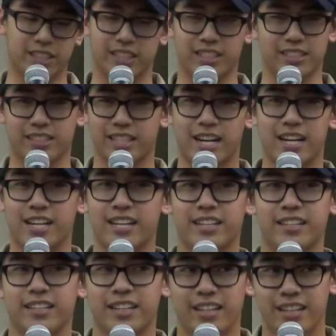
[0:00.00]
Then the
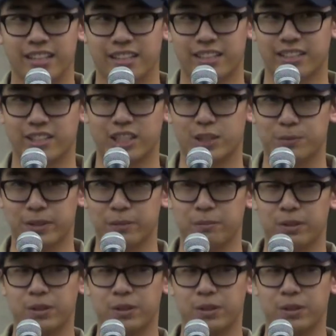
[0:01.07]
sky could just be